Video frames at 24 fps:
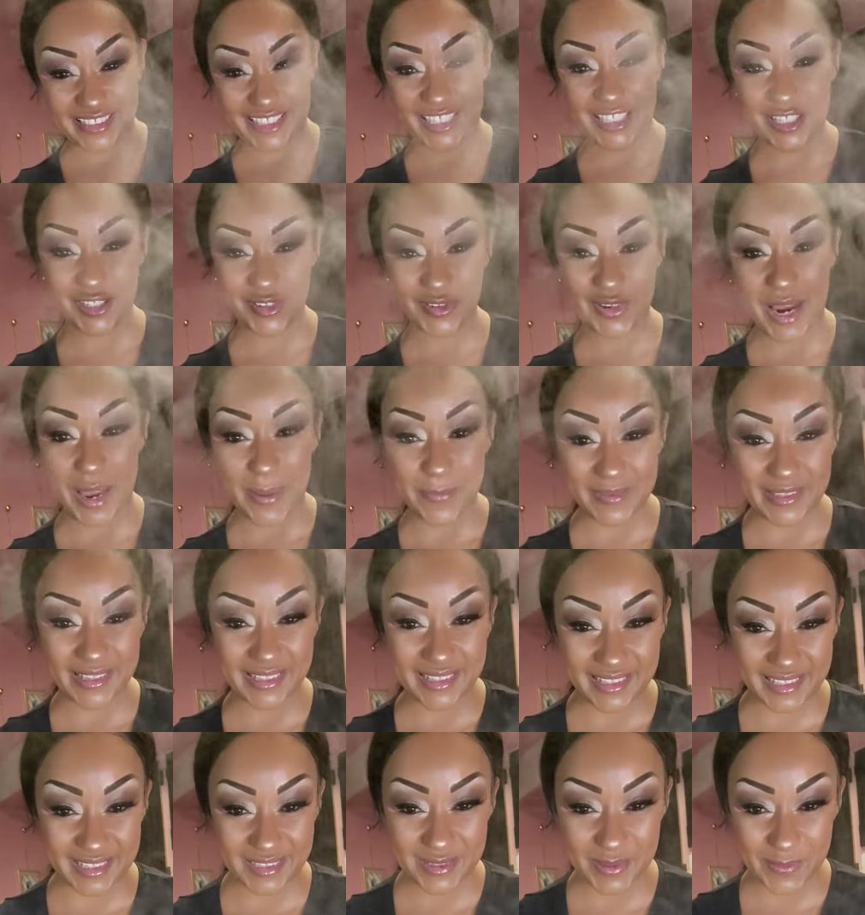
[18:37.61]
Just grabbed the
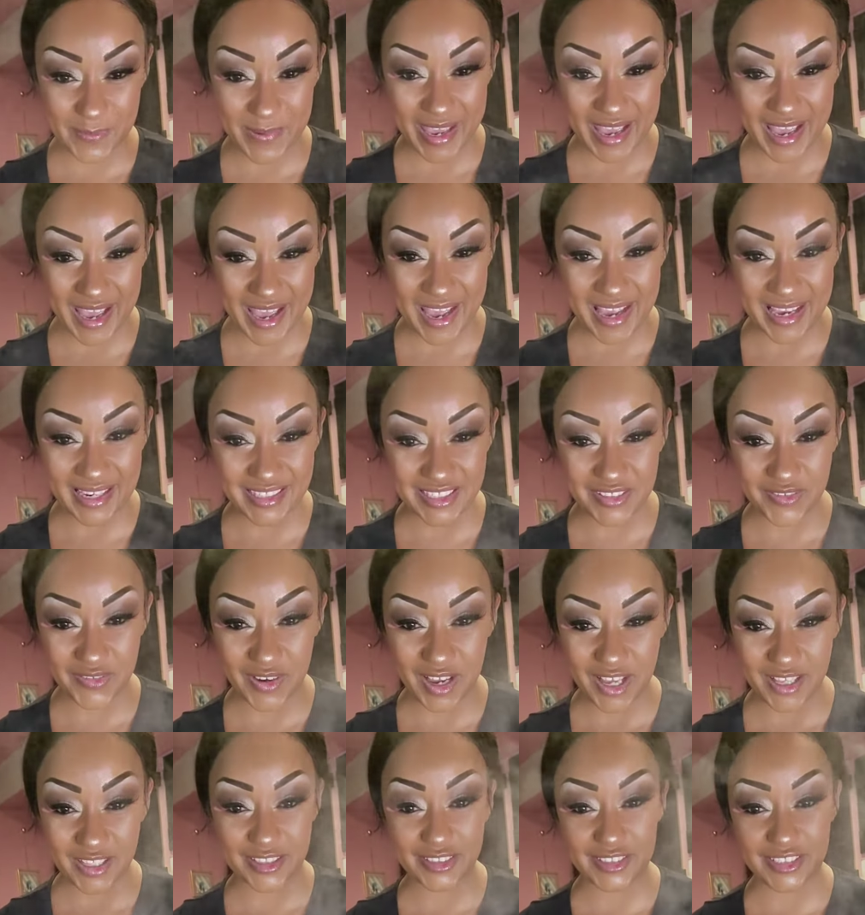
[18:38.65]
glitter badge,
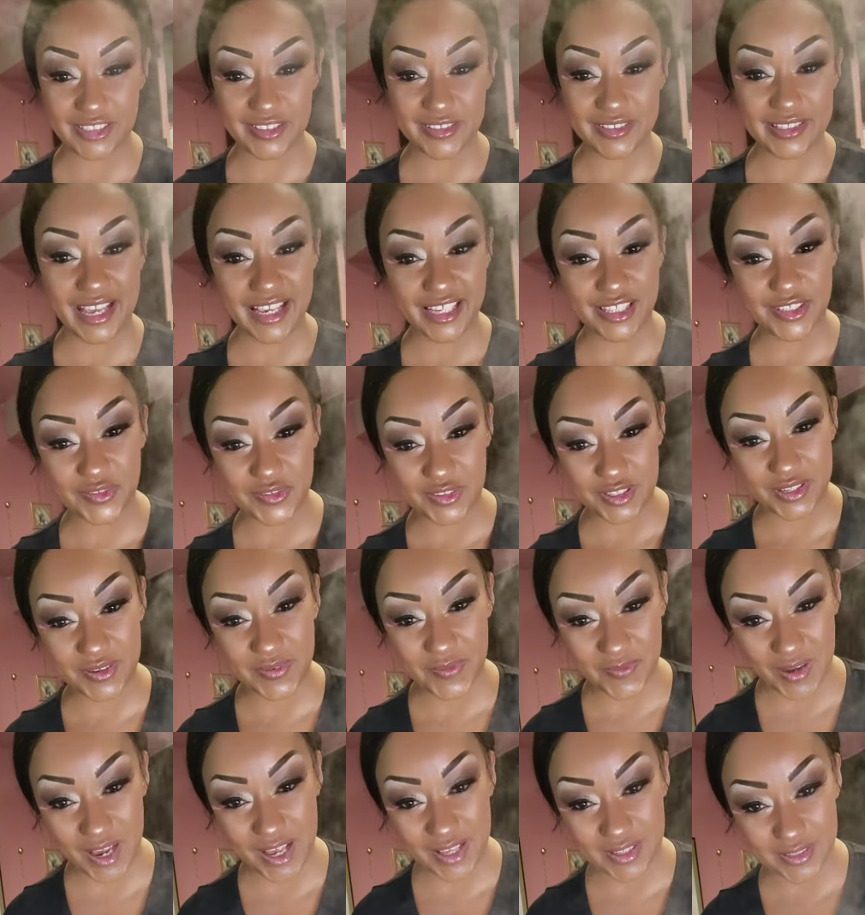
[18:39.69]
followed you. Thanks for
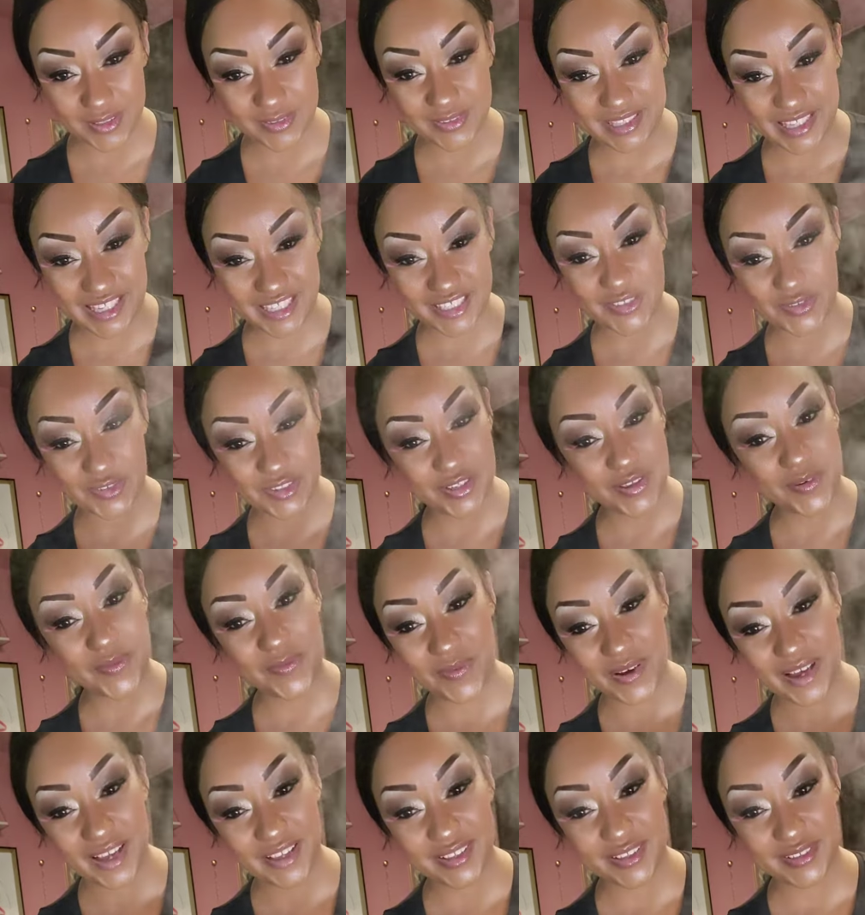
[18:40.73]
the follow. Thanks for the
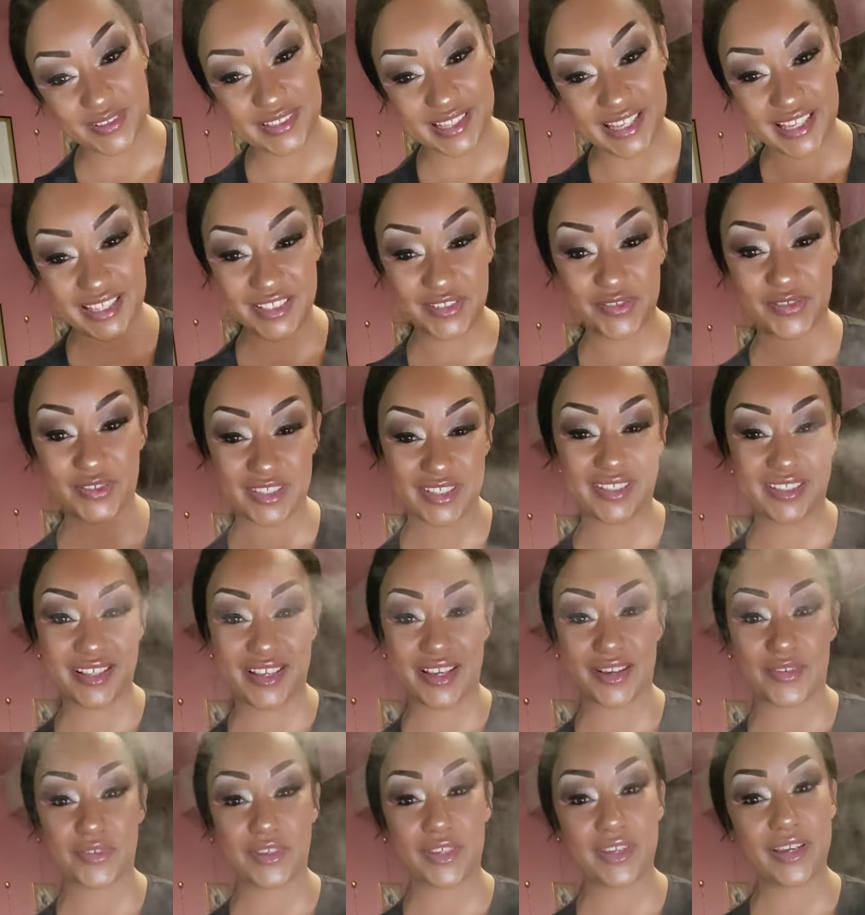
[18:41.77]
follow. Thanks for the
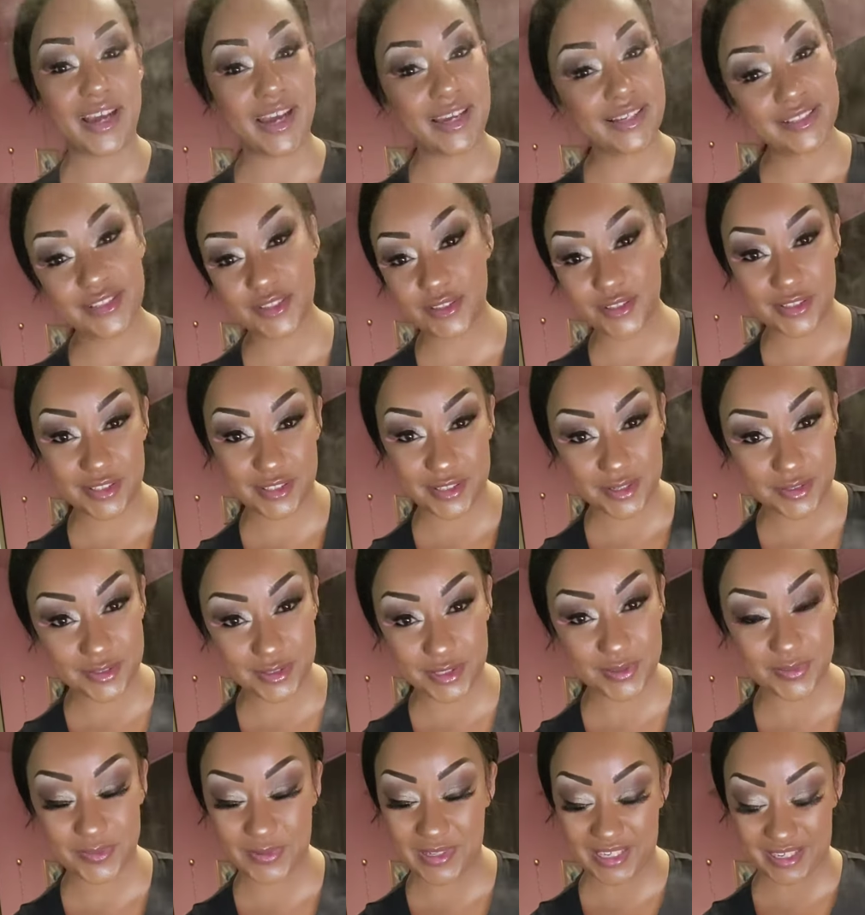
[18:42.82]
love. You guys are so
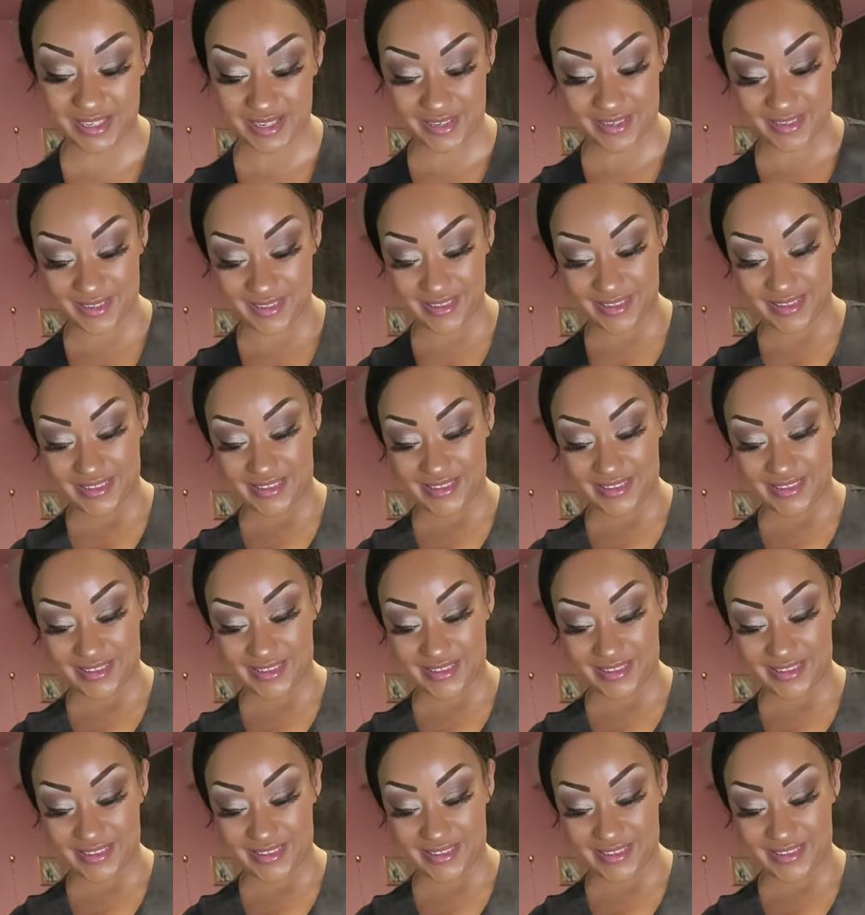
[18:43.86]
sweet.